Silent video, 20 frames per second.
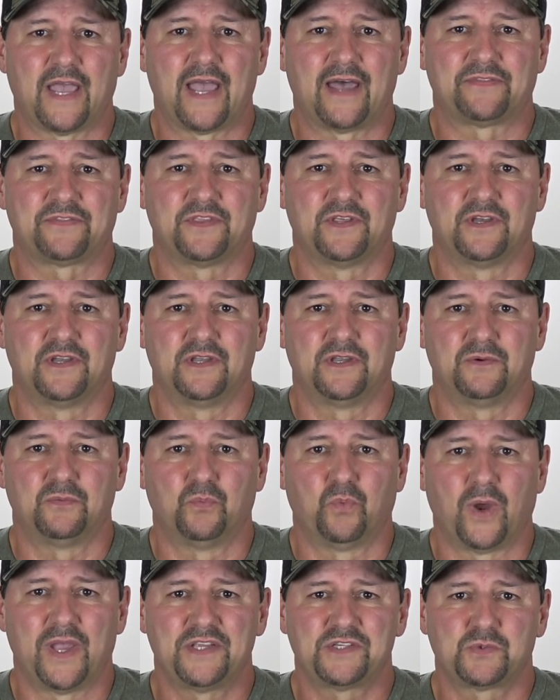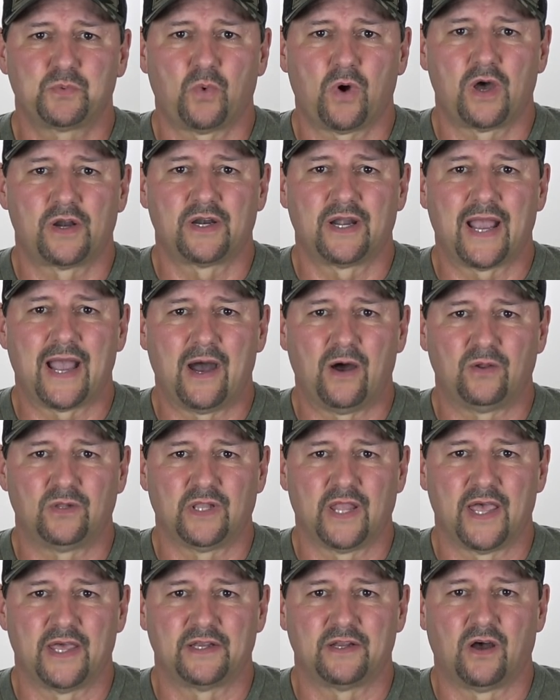at the wastewater
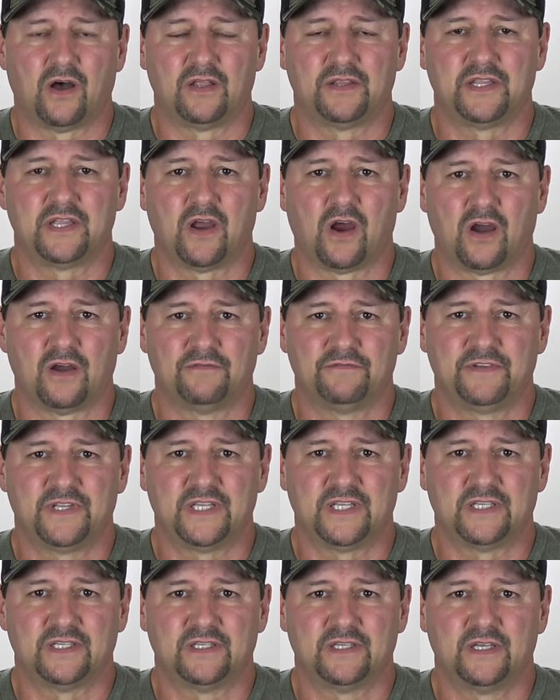outlet on the RV.